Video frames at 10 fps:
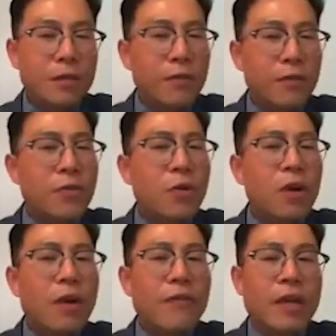If you
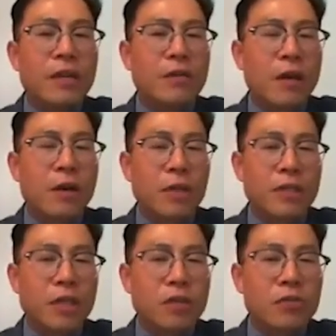don't have any uh,
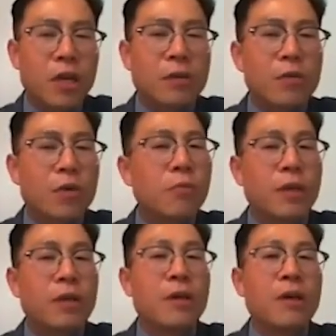residual income, you'll
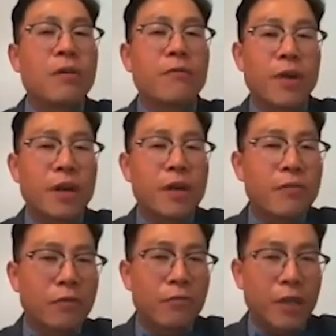be very,
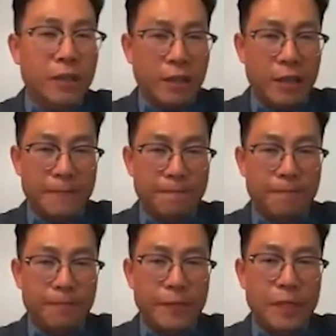very risky.
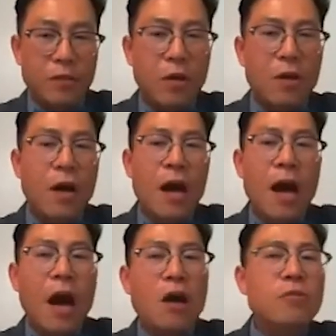So
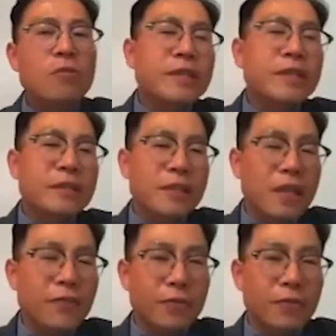how to be
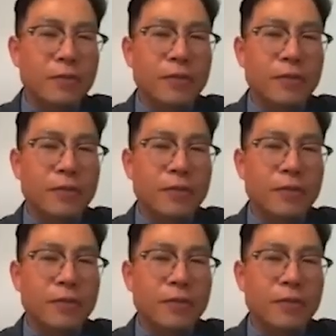successful?